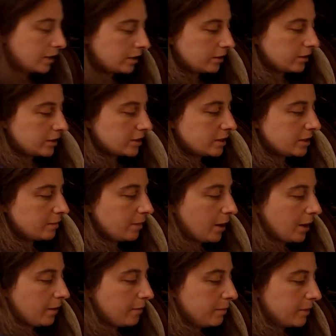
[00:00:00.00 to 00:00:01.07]
you can see
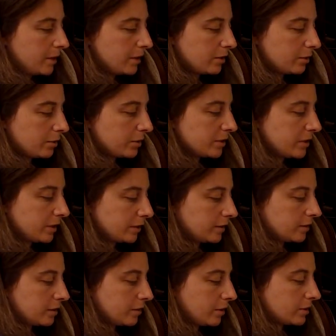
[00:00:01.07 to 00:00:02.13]
my meter per second
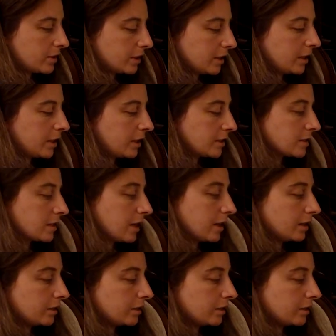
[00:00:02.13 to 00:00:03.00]
squared is going to cancel out,